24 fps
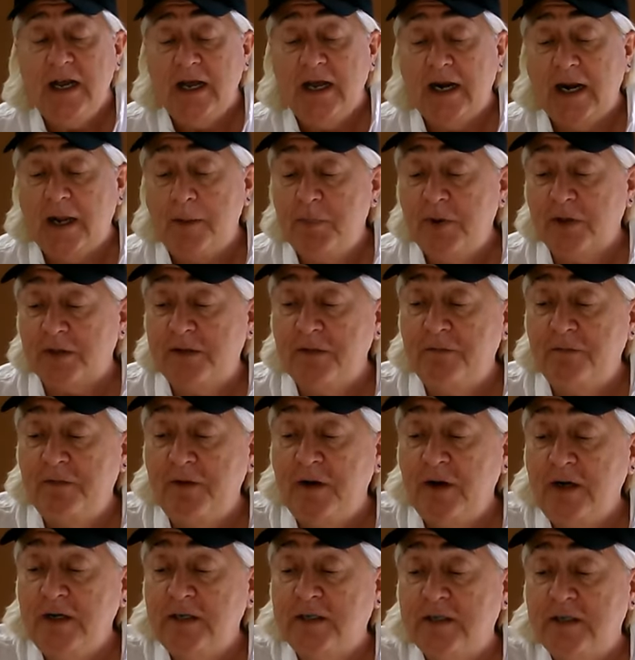And I built a
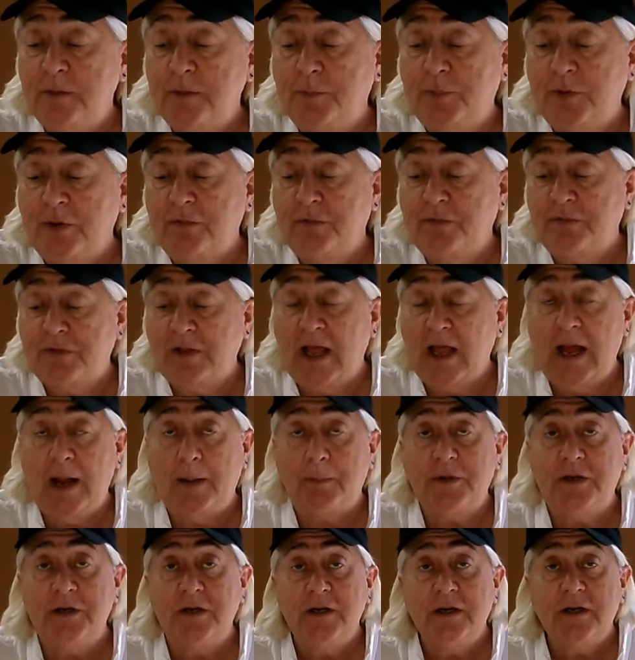very simple flap